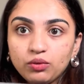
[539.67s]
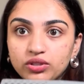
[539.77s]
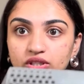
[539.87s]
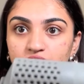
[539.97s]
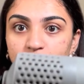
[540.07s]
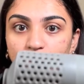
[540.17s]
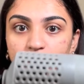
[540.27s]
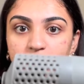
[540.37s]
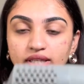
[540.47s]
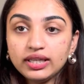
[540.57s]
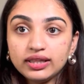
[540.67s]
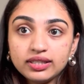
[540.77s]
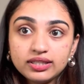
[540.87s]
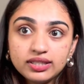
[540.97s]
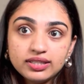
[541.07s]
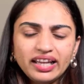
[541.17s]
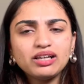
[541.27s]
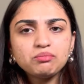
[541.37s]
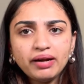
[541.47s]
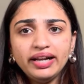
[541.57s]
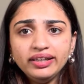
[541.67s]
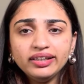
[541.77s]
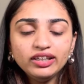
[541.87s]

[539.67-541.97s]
it's not seen, and this is like mildly